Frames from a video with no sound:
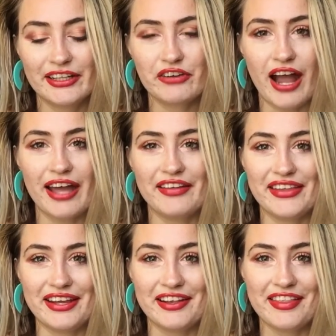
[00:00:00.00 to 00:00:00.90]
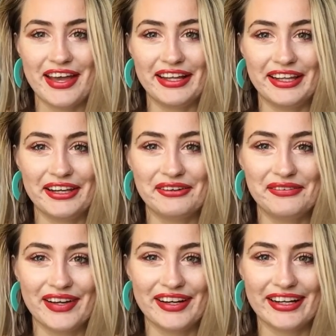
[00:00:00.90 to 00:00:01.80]
cry on the inside like a
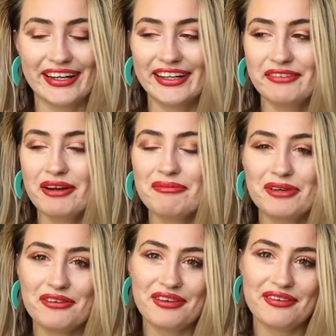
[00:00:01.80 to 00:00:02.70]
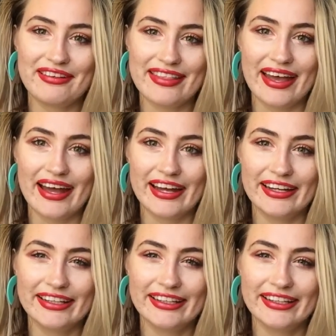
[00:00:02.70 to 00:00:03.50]
winner? What movie was that?